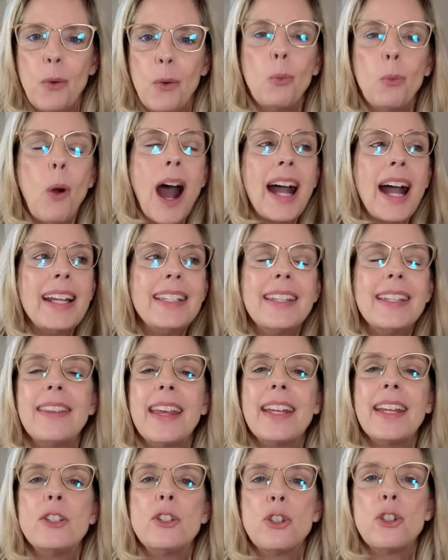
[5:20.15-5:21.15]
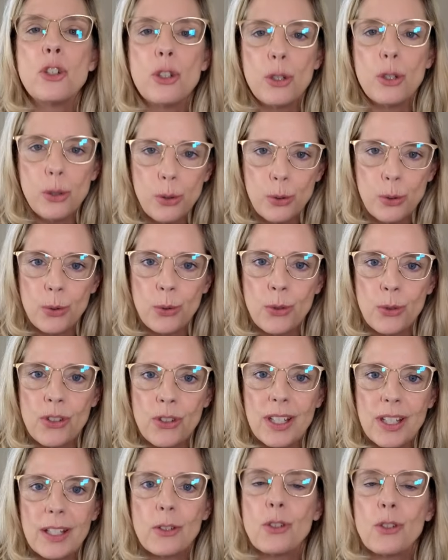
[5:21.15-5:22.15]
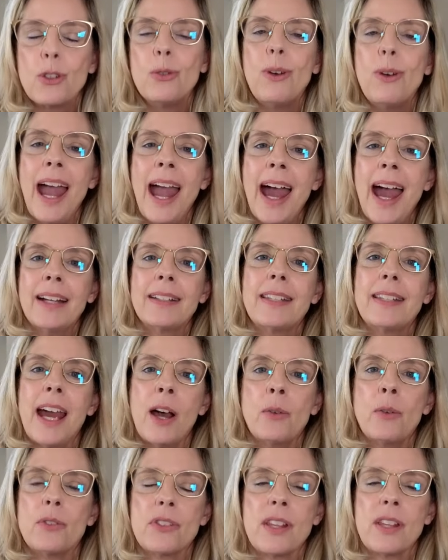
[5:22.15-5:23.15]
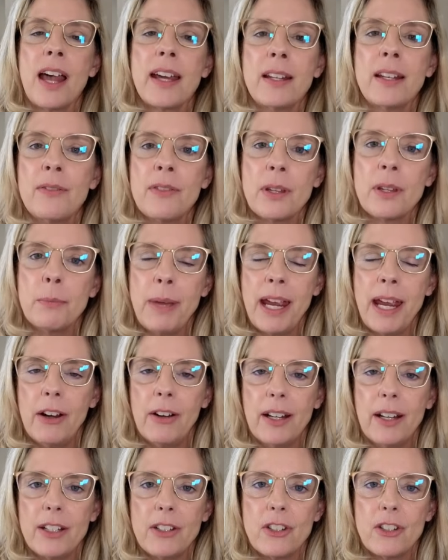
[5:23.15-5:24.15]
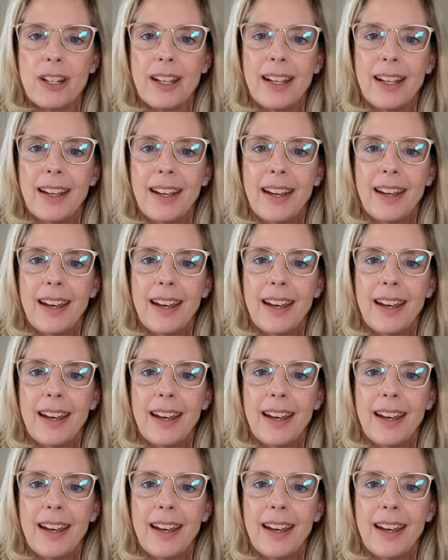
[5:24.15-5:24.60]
Why did they choose to act outside of the marriage?